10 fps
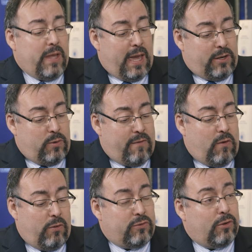And you have
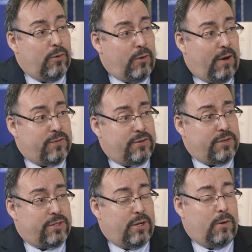all those loan
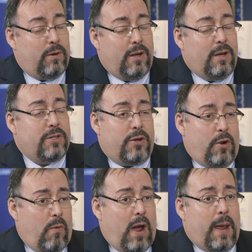officers. So
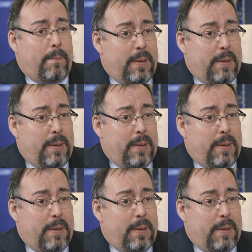you're right.